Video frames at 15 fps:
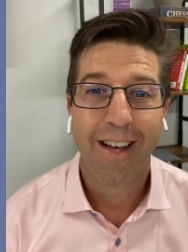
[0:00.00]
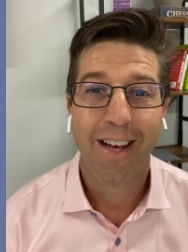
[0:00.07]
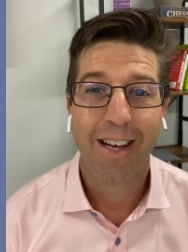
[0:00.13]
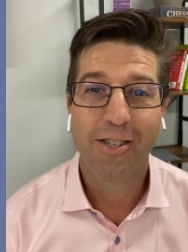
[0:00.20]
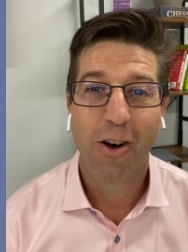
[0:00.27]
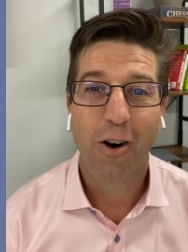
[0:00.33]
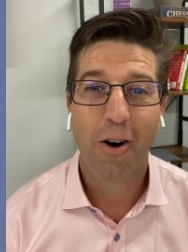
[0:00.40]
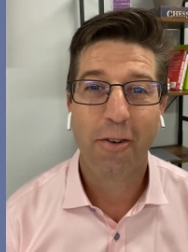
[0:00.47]

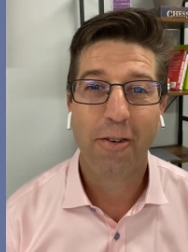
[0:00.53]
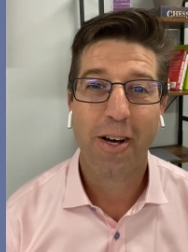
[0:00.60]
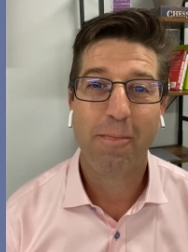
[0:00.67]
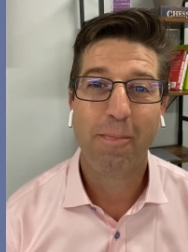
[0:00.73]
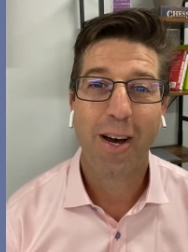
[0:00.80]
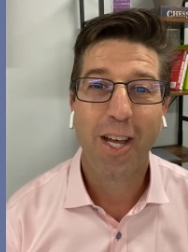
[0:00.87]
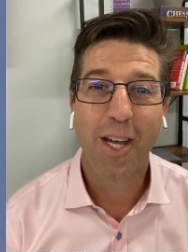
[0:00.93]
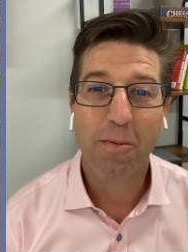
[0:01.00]
It's all done
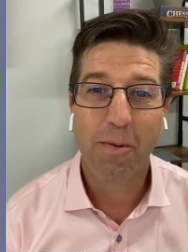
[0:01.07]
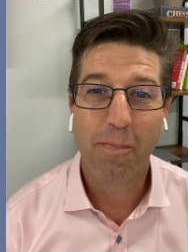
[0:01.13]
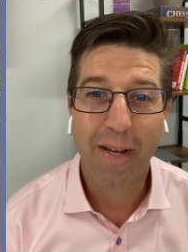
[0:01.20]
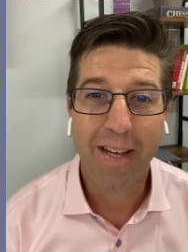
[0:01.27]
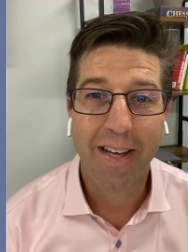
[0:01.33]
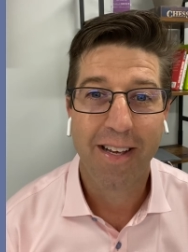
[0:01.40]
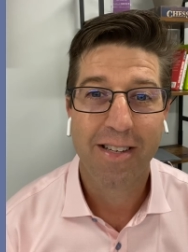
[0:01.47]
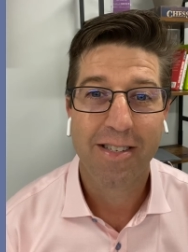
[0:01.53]
by human
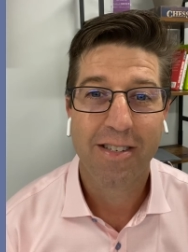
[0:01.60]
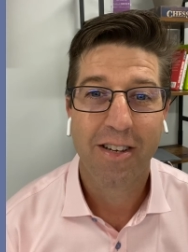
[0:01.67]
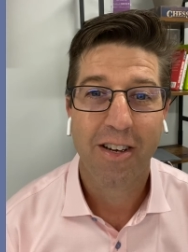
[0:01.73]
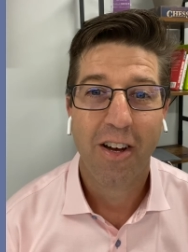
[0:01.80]
beings.